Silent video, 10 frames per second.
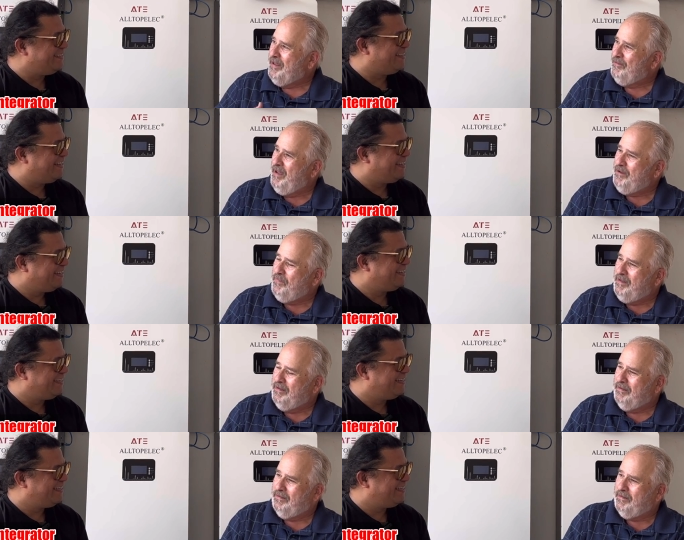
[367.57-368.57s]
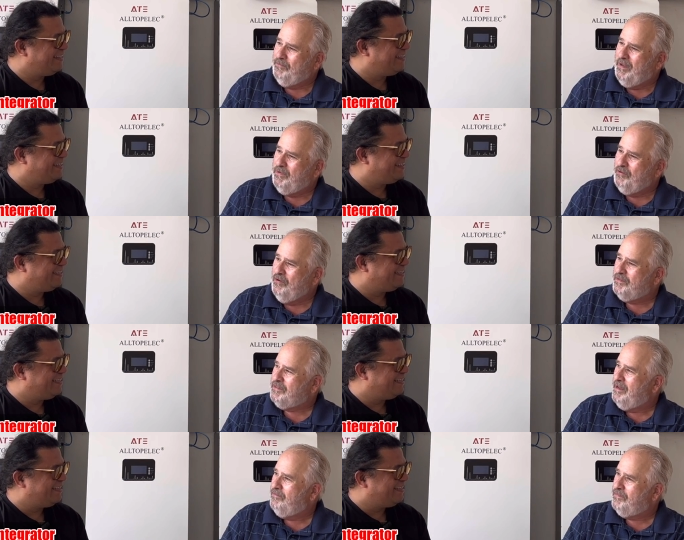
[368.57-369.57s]
Speaker 1: made, yeah. made me uh, it made me nervous
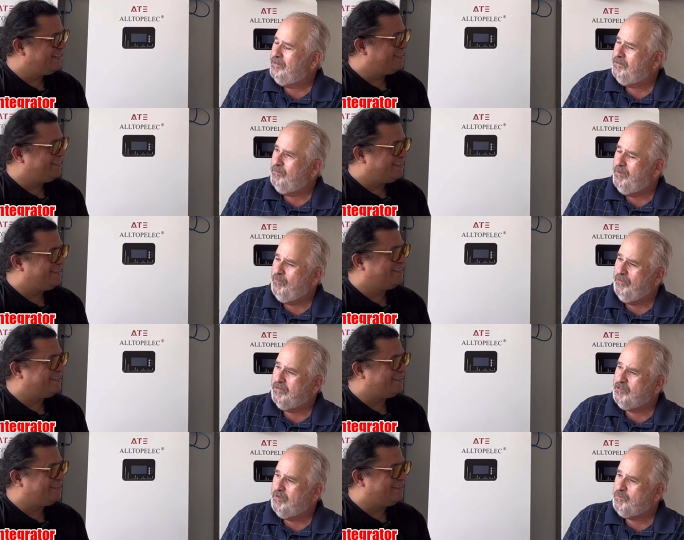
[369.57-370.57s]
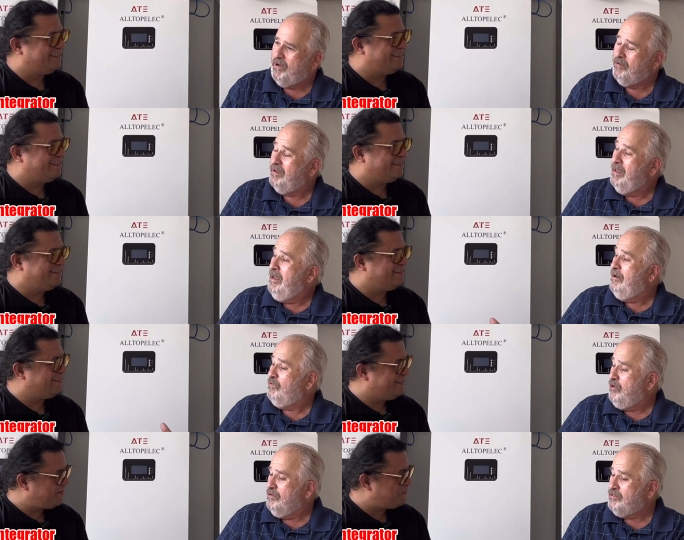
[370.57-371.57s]
to have to be pulling so much power. And
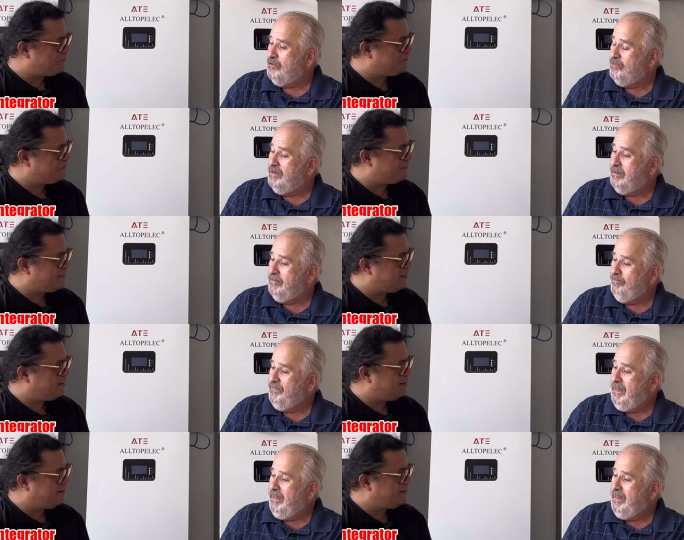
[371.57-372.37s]
we also uh,